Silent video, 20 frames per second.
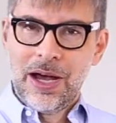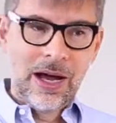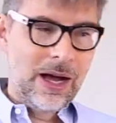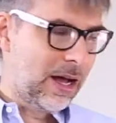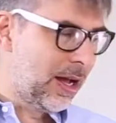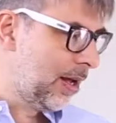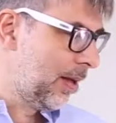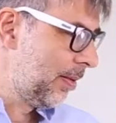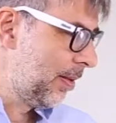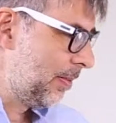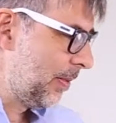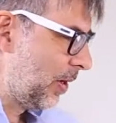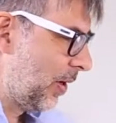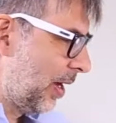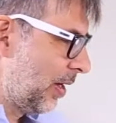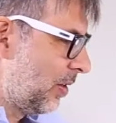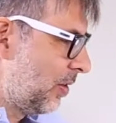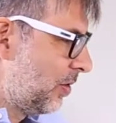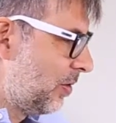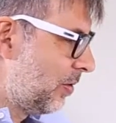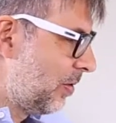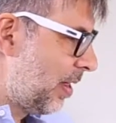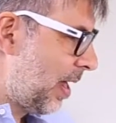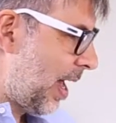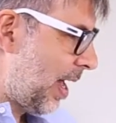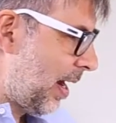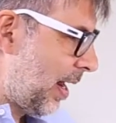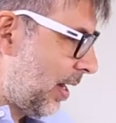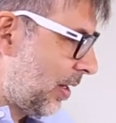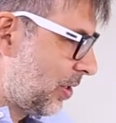Let me go ahead and do
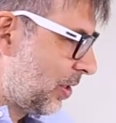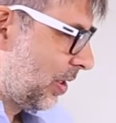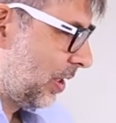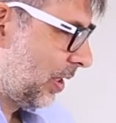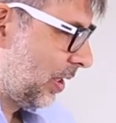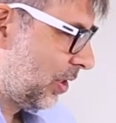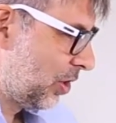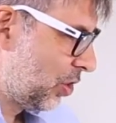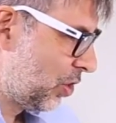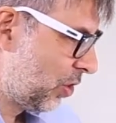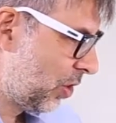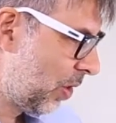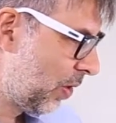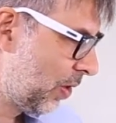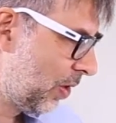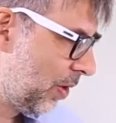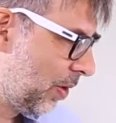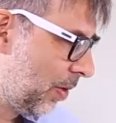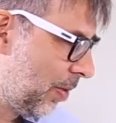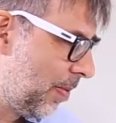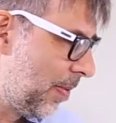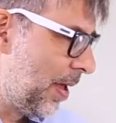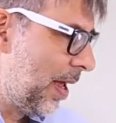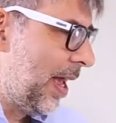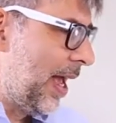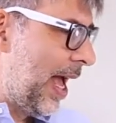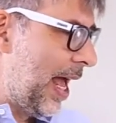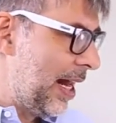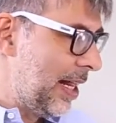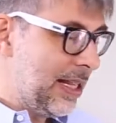that actually and show you.
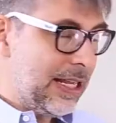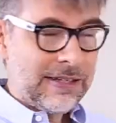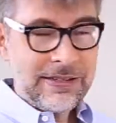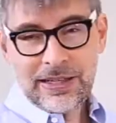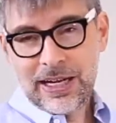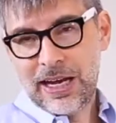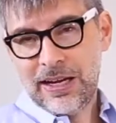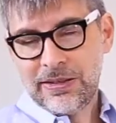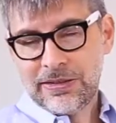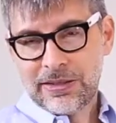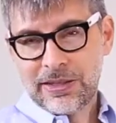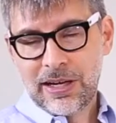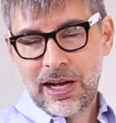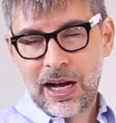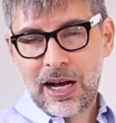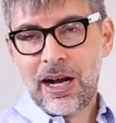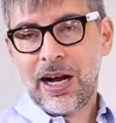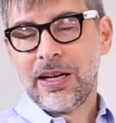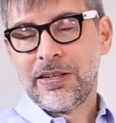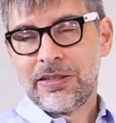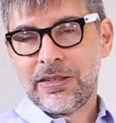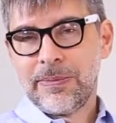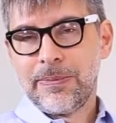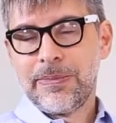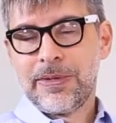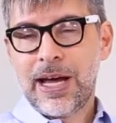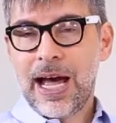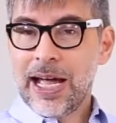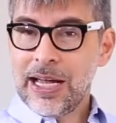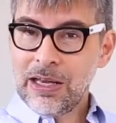And in this case, a
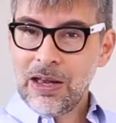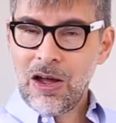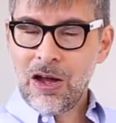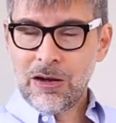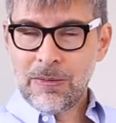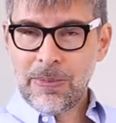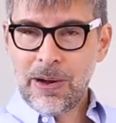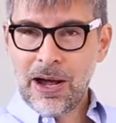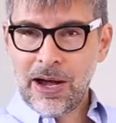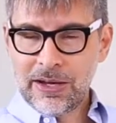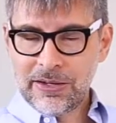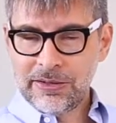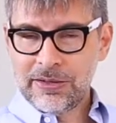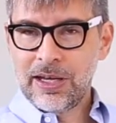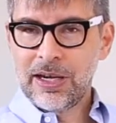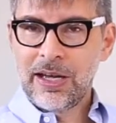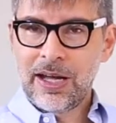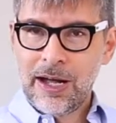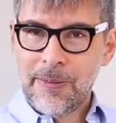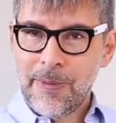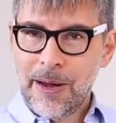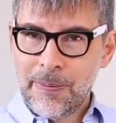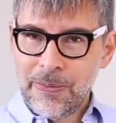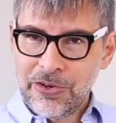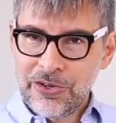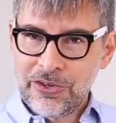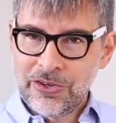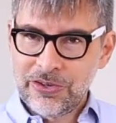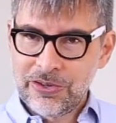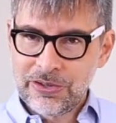custom dialog box can come up.
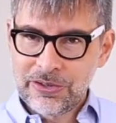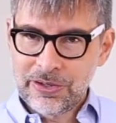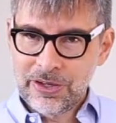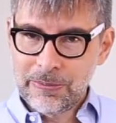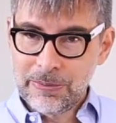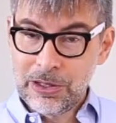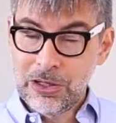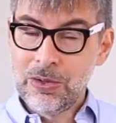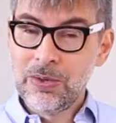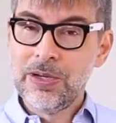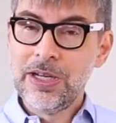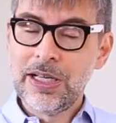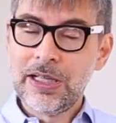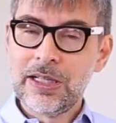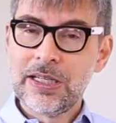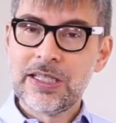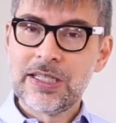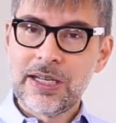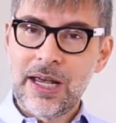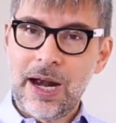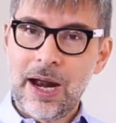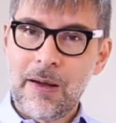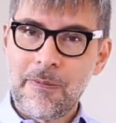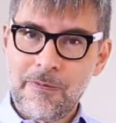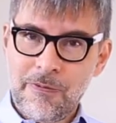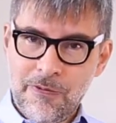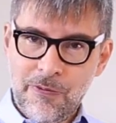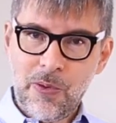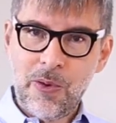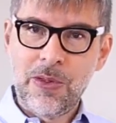This can be uniquely set
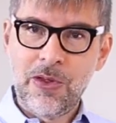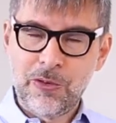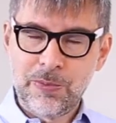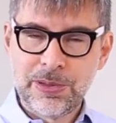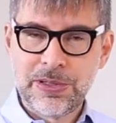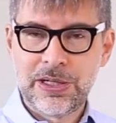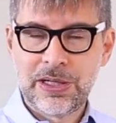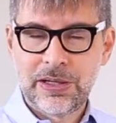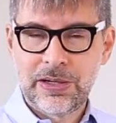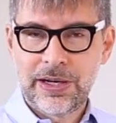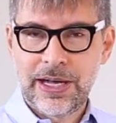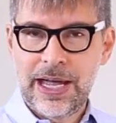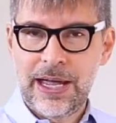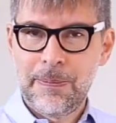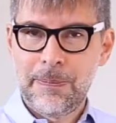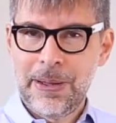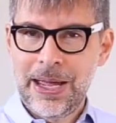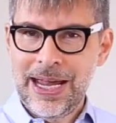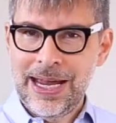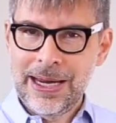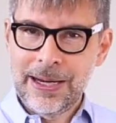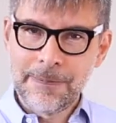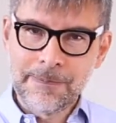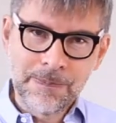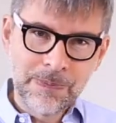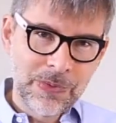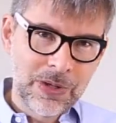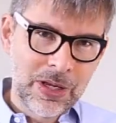up for this particular campaign.